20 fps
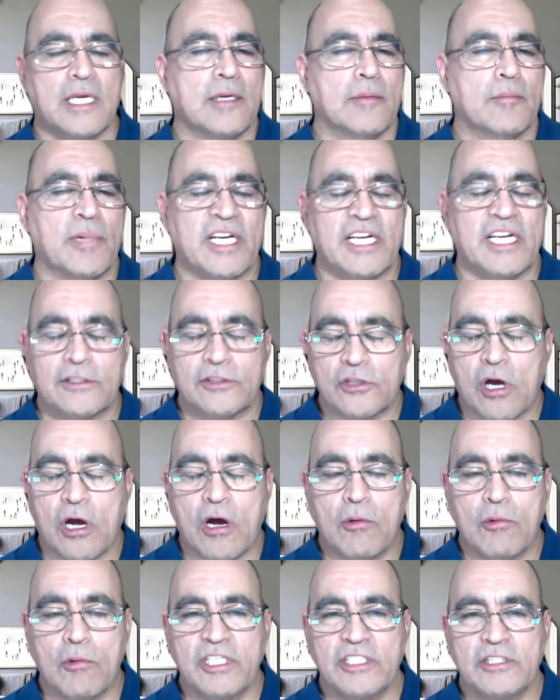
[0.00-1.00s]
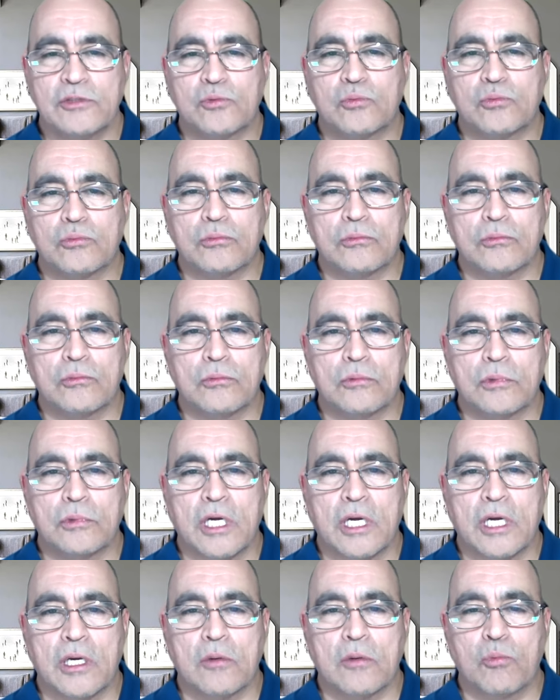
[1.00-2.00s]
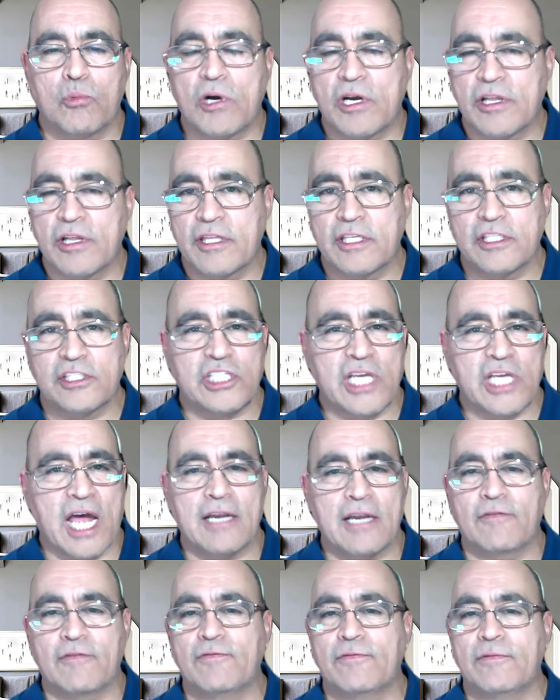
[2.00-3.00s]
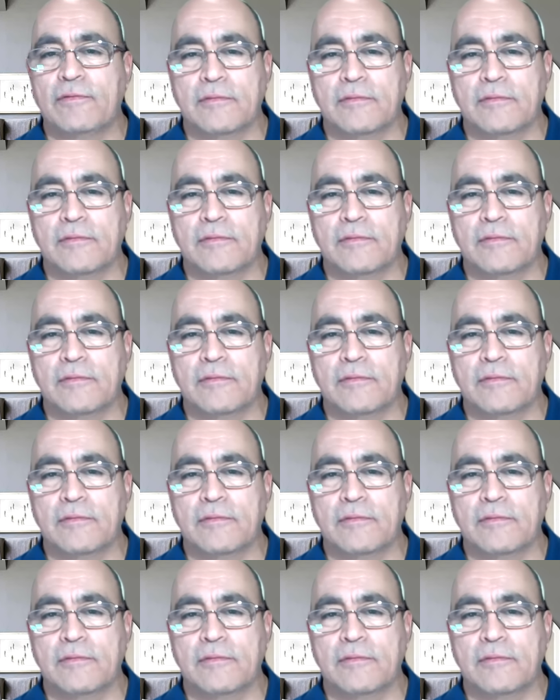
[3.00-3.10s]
But it's always worth a shot of